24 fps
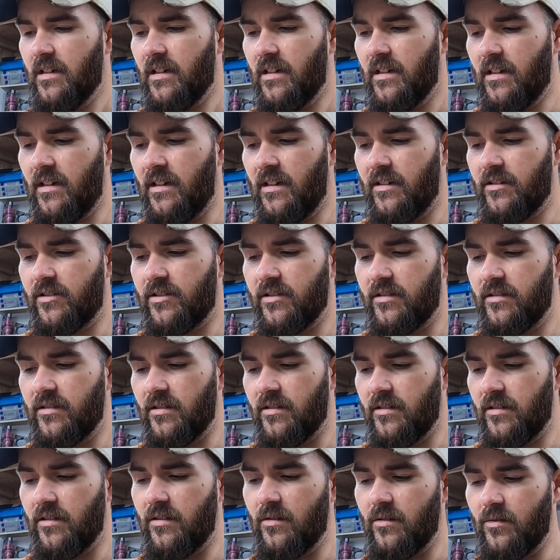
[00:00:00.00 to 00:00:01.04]
action
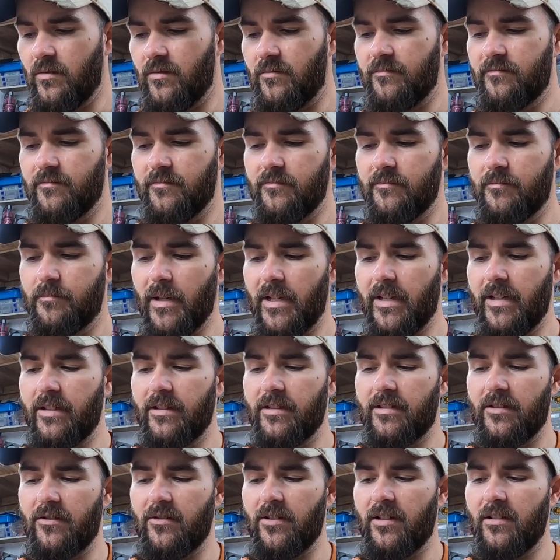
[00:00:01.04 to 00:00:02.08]
uh, bait.
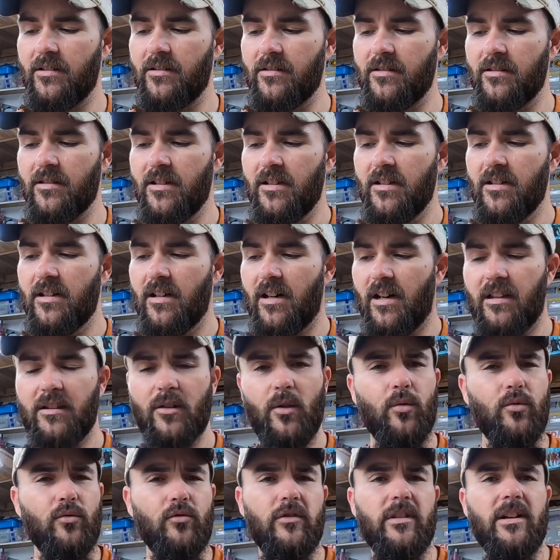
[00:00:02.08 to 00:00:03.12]
So I, I
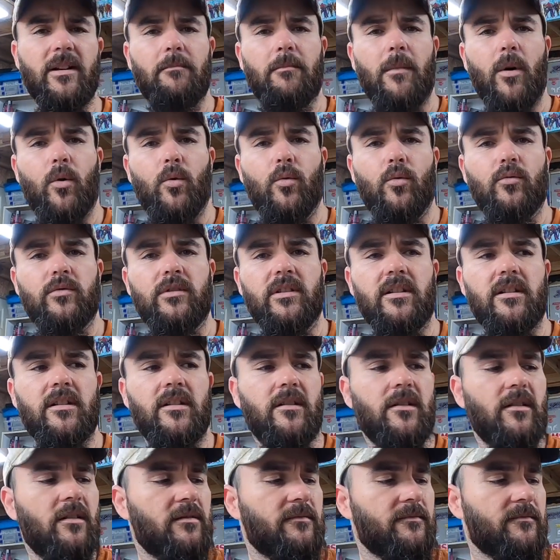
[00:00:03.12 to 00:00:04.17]
ordered that mold
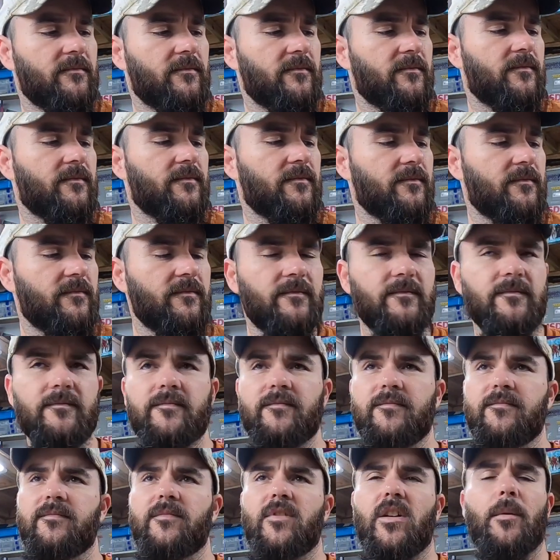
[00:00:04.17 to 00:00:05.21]
uh,
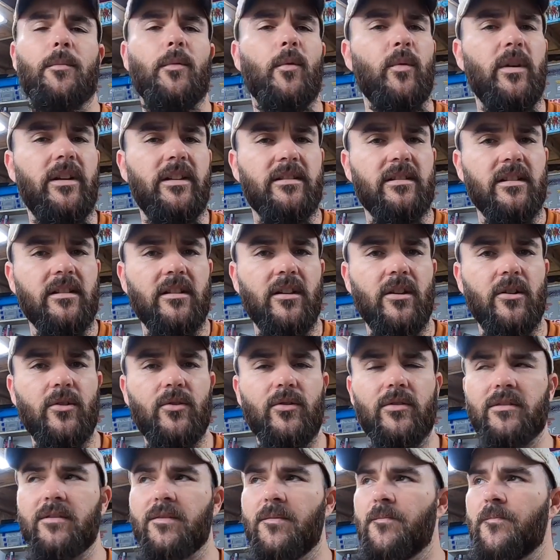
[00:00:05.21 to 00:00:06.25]
a couple weeks ago,
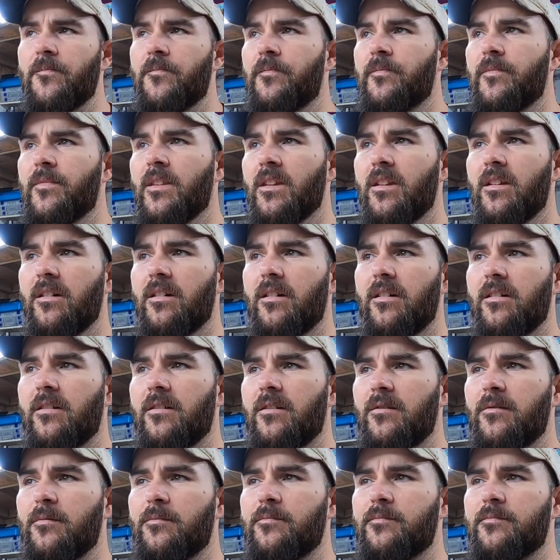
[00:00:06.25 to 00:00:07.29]
and
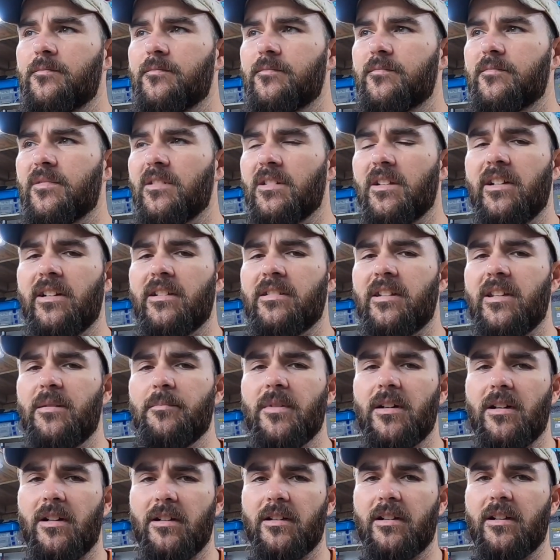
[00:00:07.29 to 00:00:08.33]
um, the last
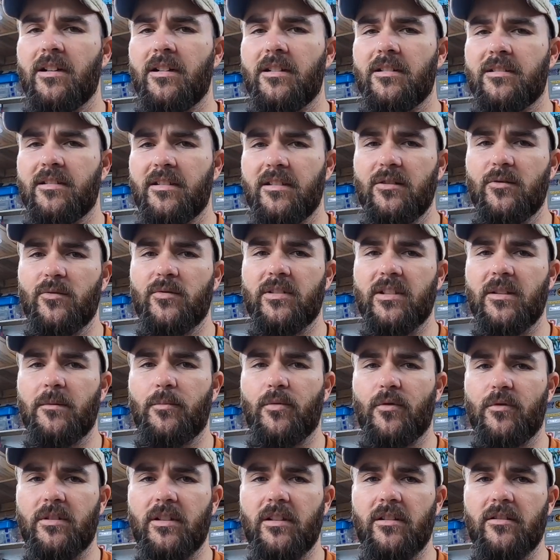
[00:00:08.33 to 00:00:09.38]
email I got said it was in
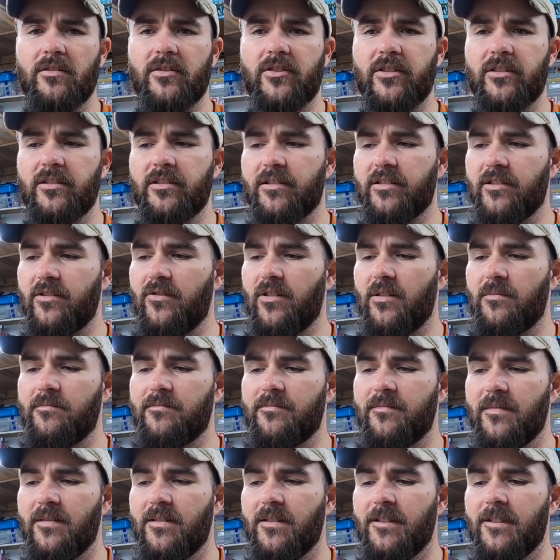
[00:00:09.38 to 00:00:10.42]
production. So I'm,
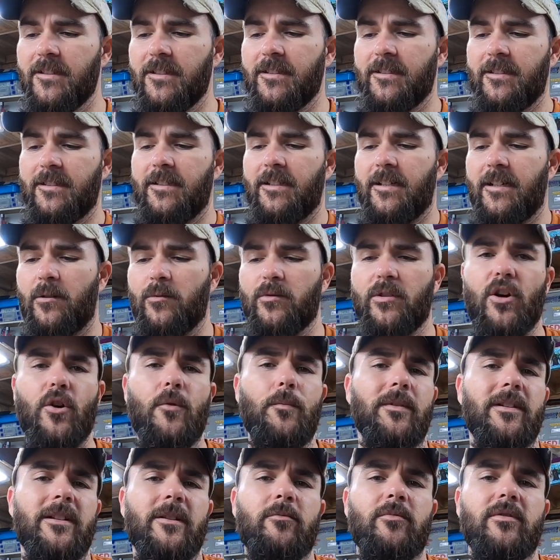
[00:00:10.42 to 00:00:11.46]
I was
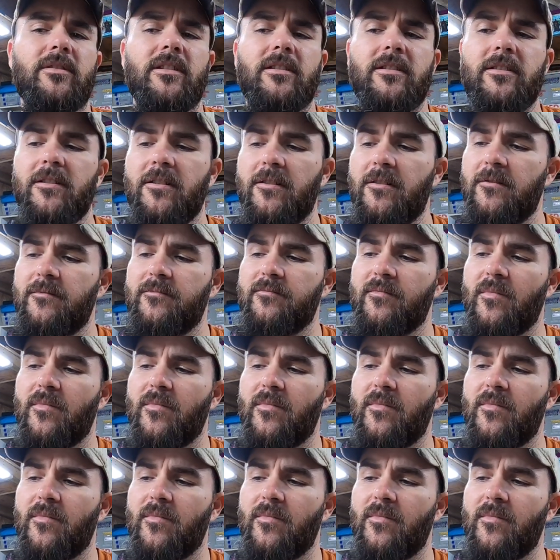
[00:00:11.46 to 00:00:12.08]
hoping it would uh,